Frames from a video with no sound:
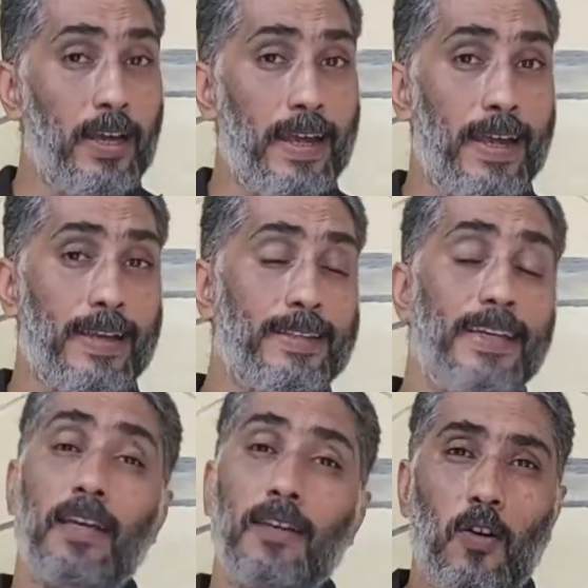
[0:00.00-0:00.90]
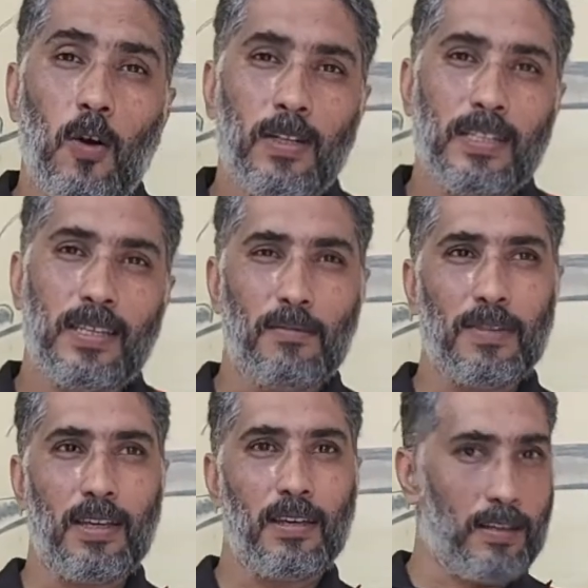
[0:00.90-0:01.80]
And the other con is
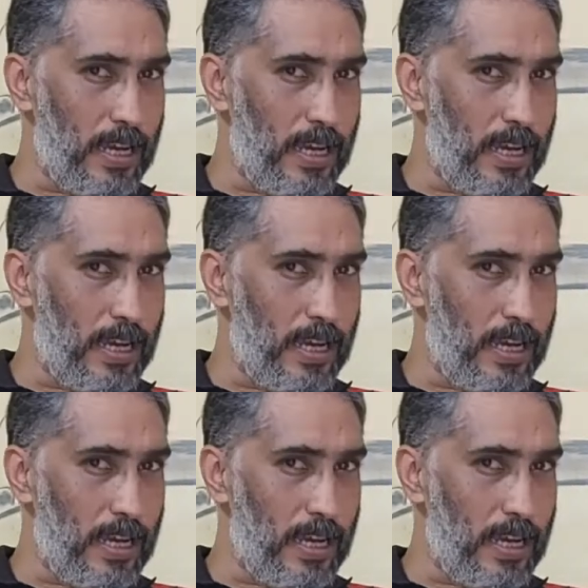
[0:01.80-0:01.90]
something,